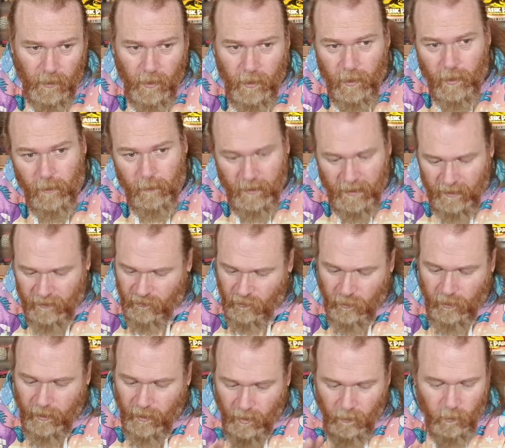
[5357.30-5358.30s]
and I make
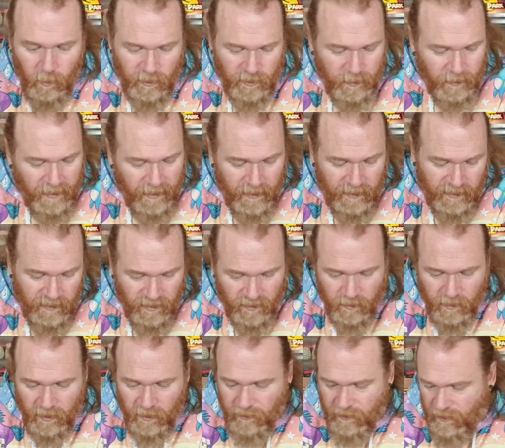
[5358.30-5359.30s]
sure that I wash my hands as
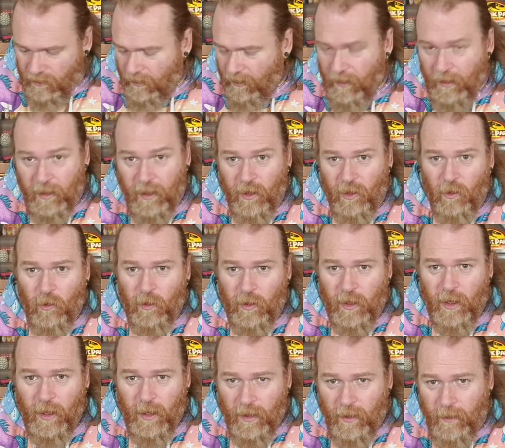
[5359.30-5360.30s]
well, so that they're not
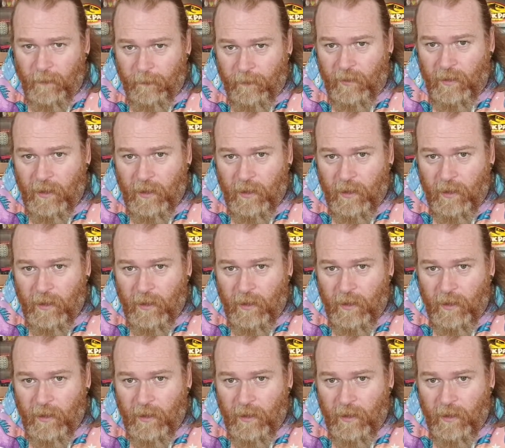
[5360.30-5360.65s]
getting